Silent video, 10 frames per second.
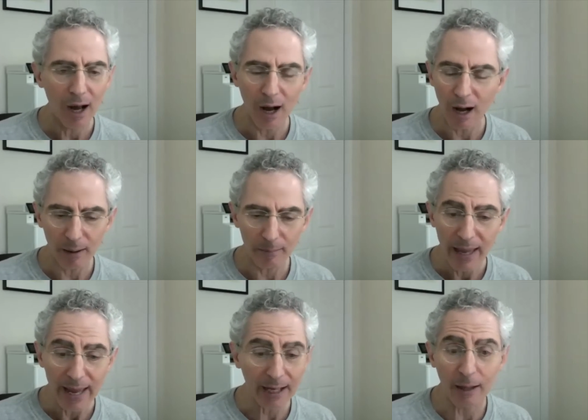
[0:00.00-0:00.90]
Um,
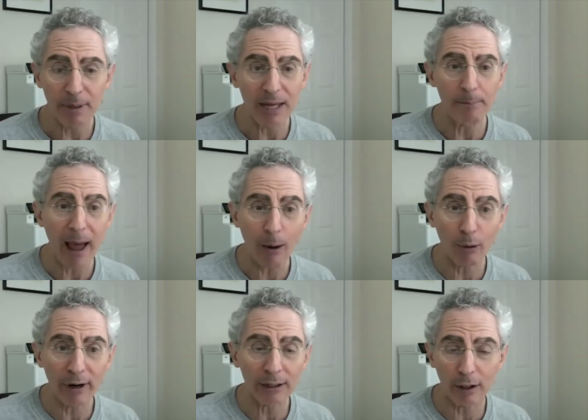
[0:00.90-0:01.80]
it can be
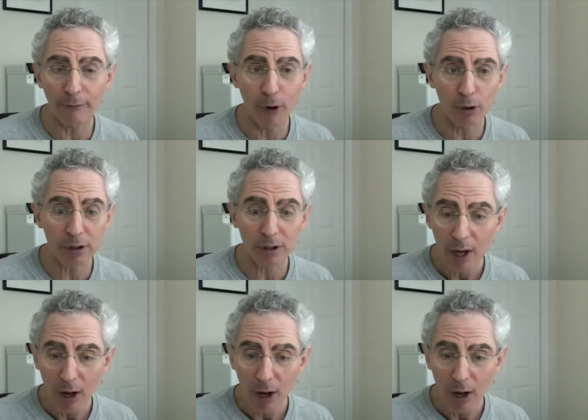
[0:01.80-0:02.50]
empowering to the folks